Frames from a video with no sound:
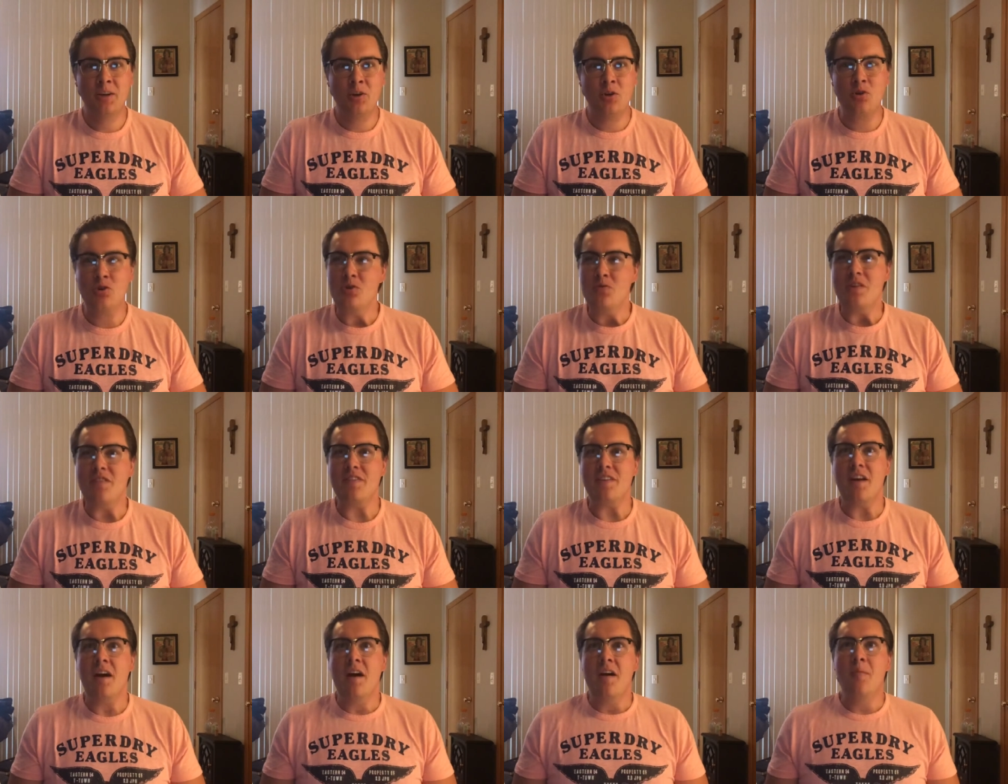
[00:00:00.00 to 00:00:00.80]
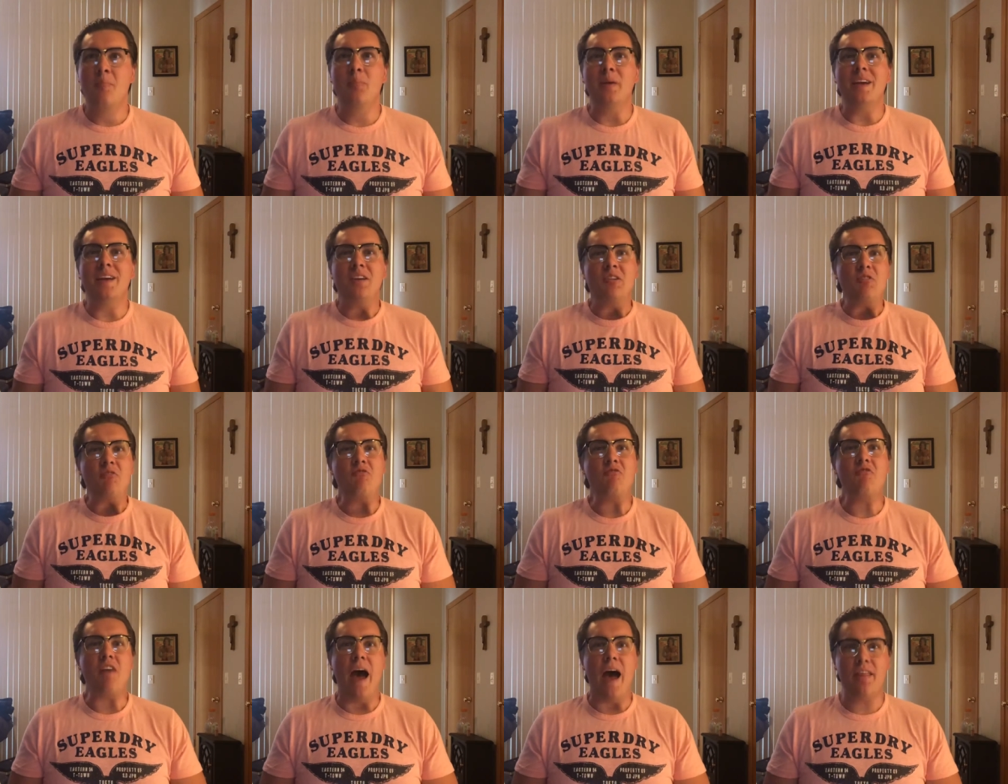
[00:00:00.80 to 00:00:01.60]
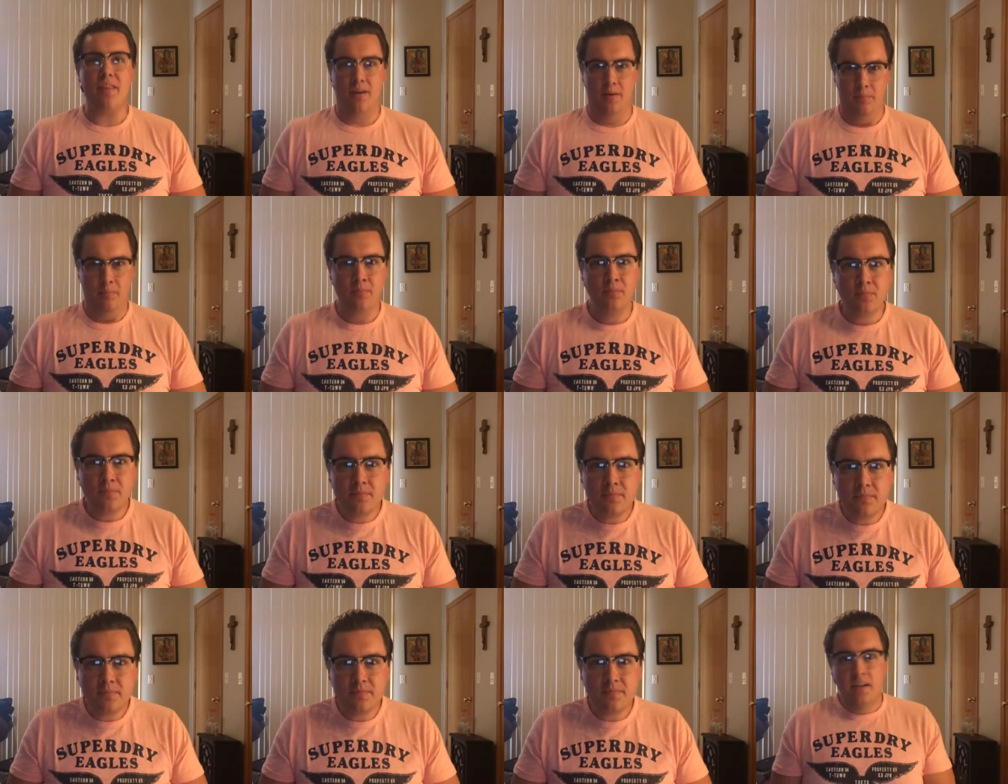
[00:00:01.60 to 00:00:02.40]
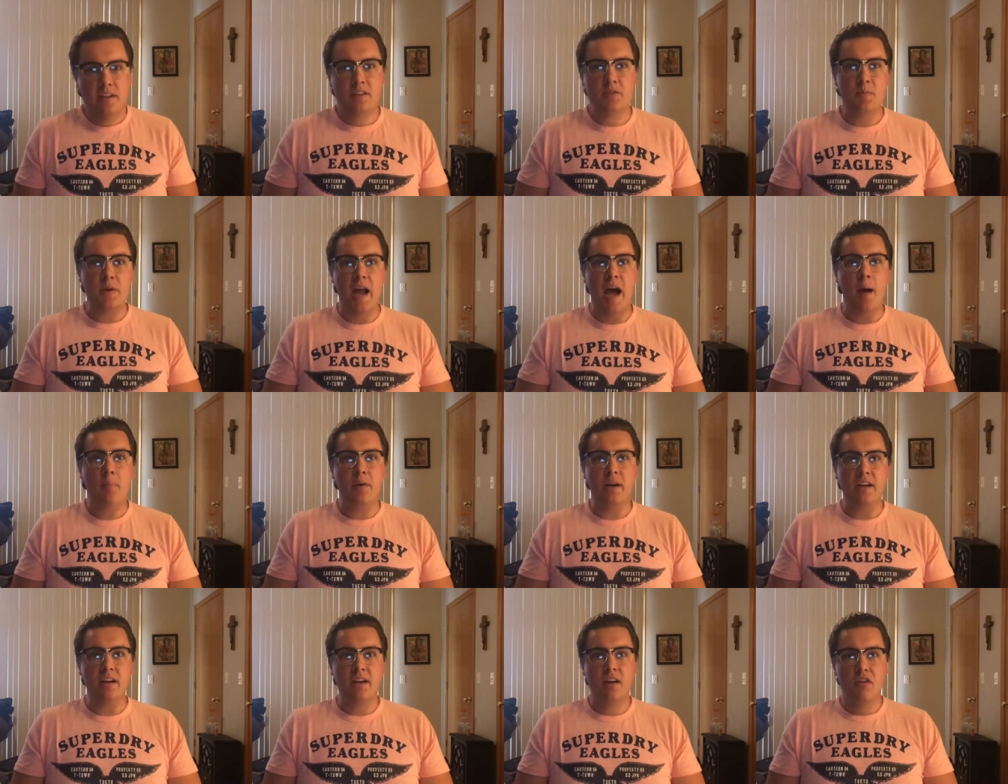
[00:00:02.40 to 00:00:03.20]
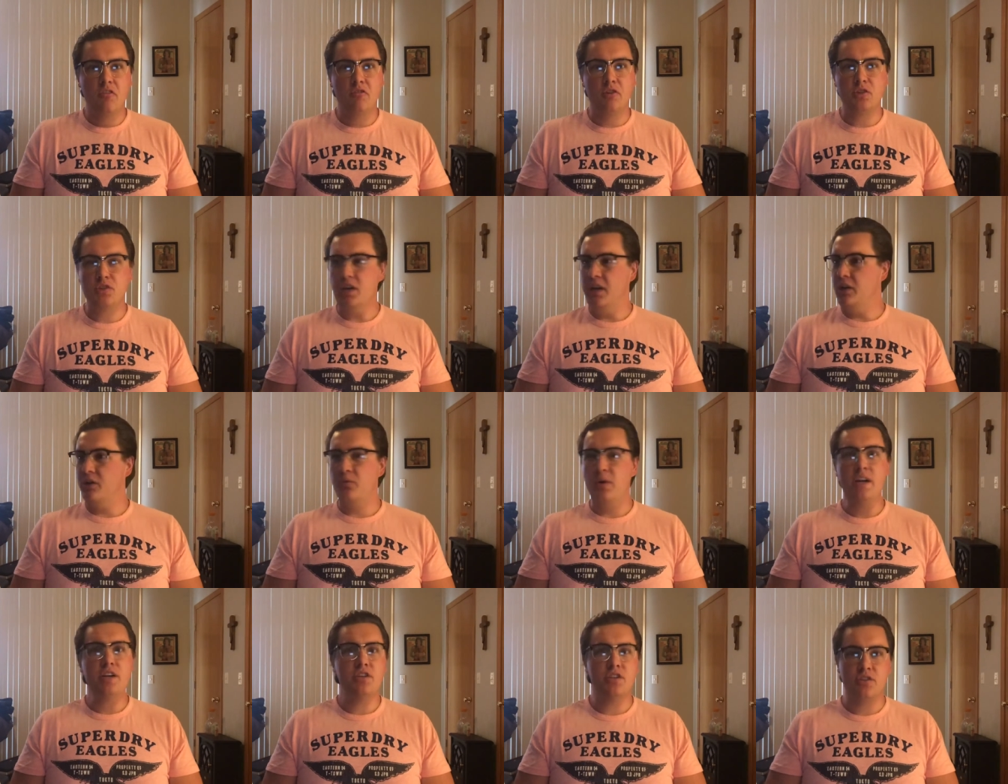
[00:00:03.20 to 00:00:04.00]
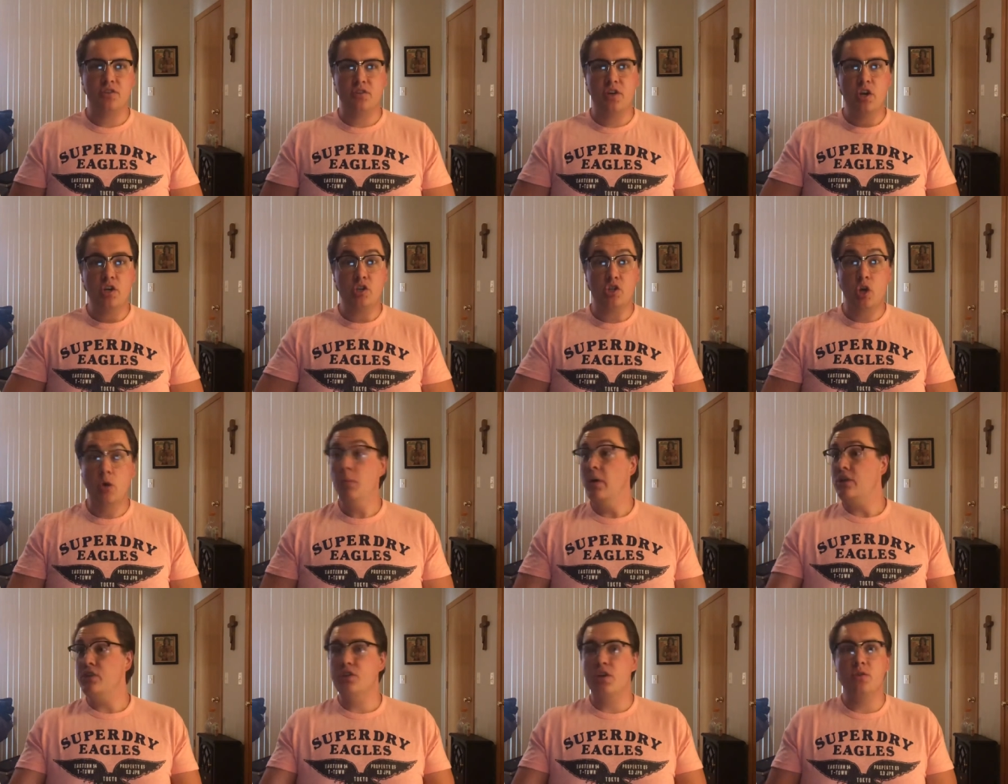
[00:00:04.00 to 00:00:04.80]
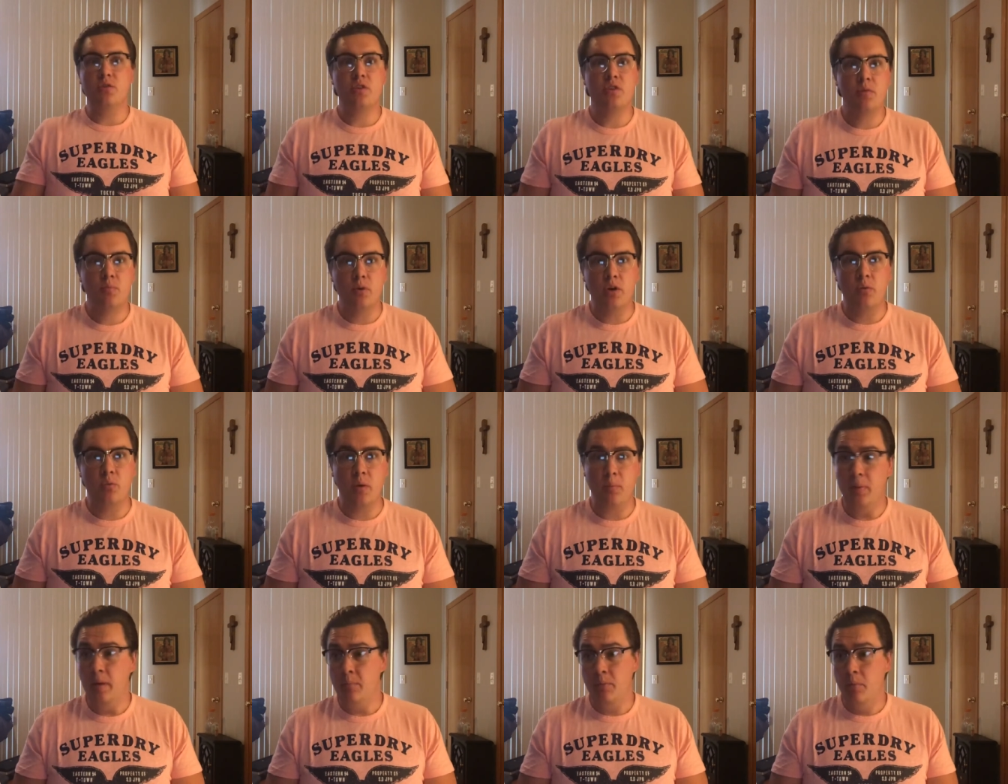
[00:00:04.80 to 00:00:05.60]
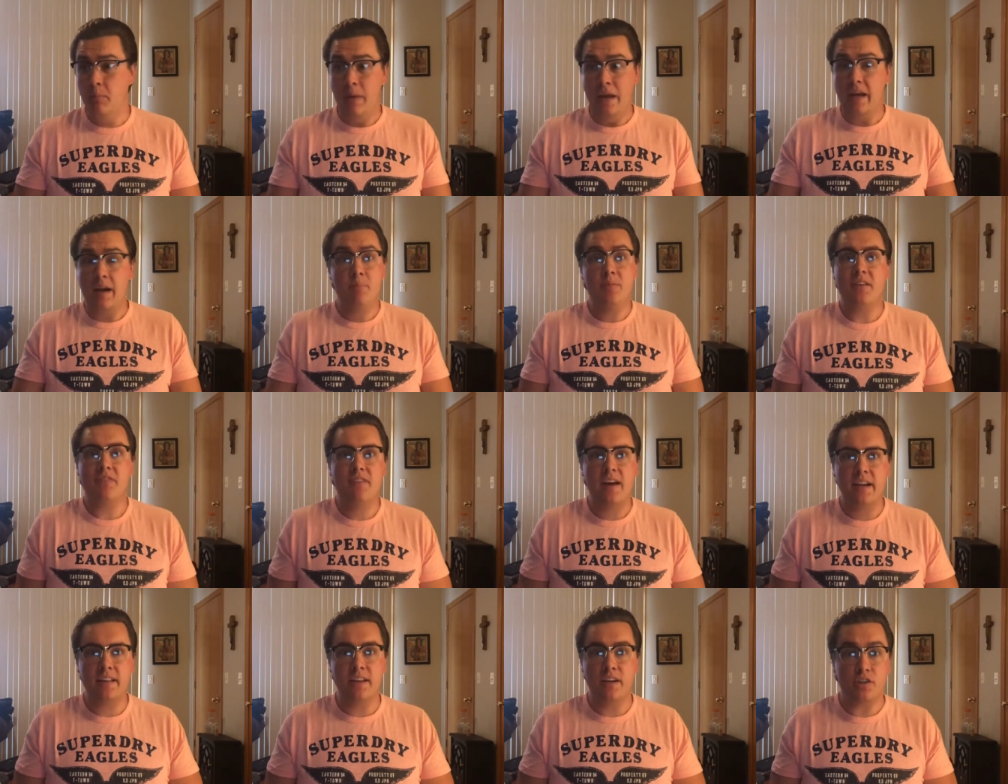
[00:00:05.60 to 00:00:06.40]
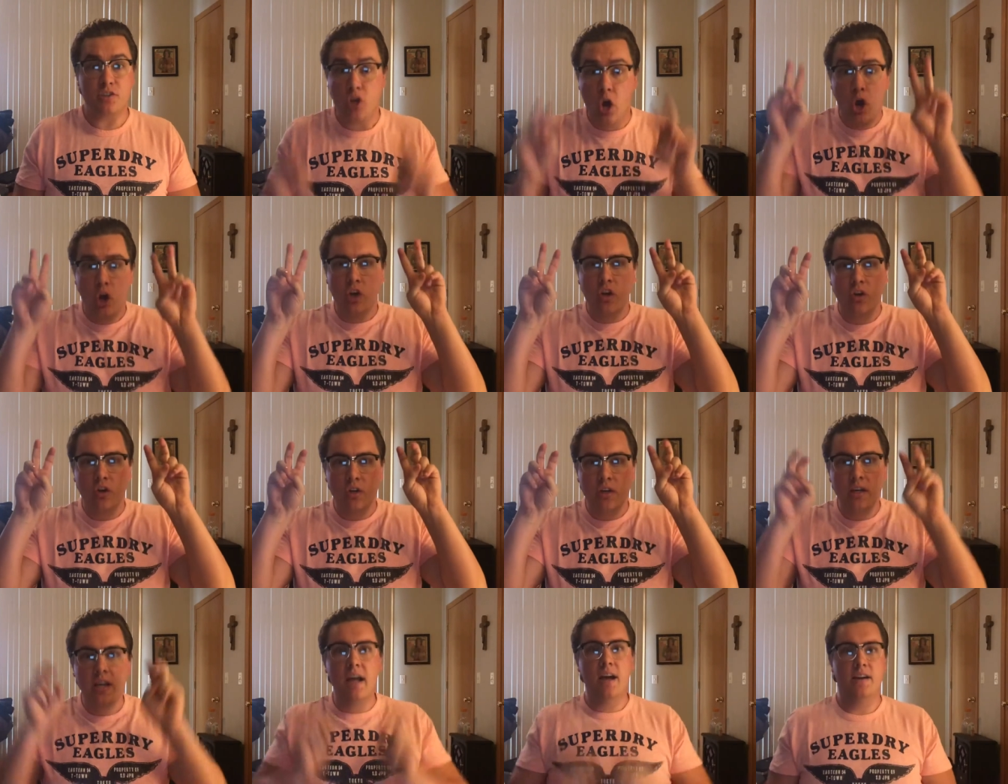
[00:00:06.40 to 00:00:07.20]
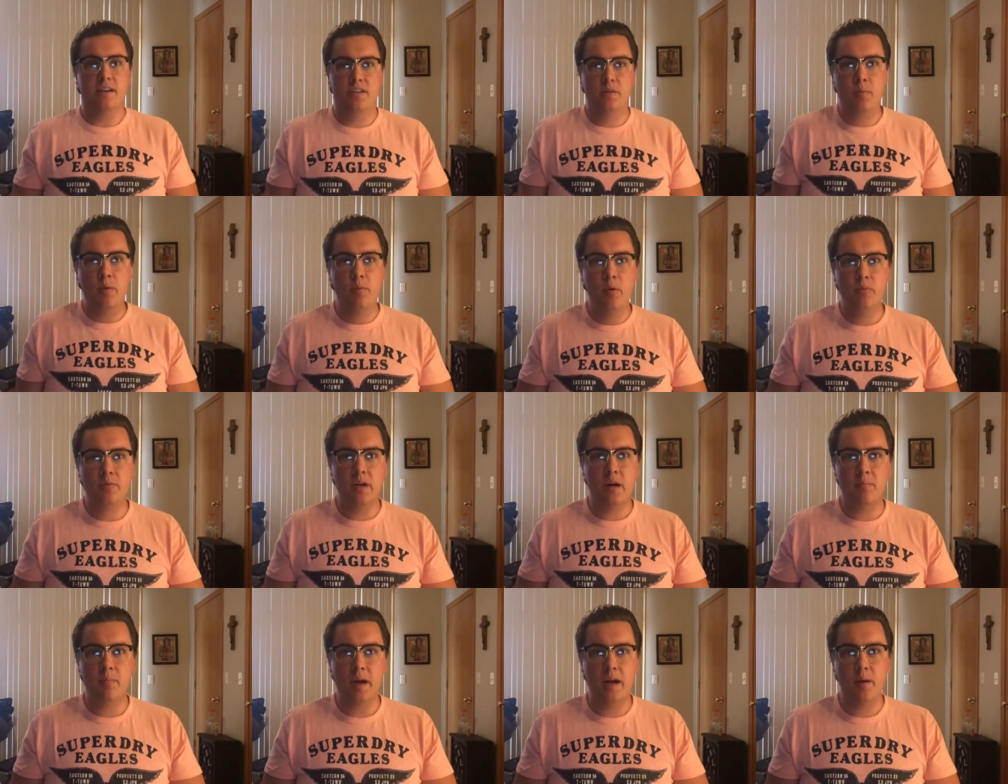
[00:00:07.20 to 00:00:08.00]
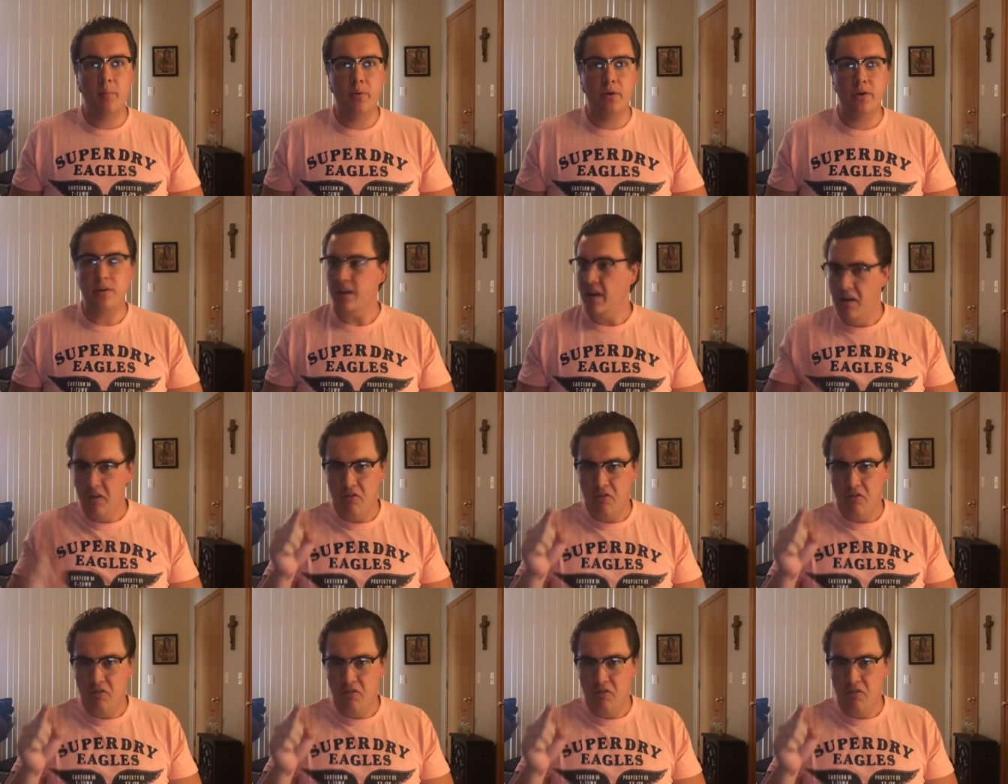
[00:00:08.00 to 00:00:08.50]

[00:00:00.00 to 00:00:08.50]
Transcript: Could you even begin to fathom it's been happening for generations, so much so to the point where people make up the fact that it's good luck to be pooped on by a bird.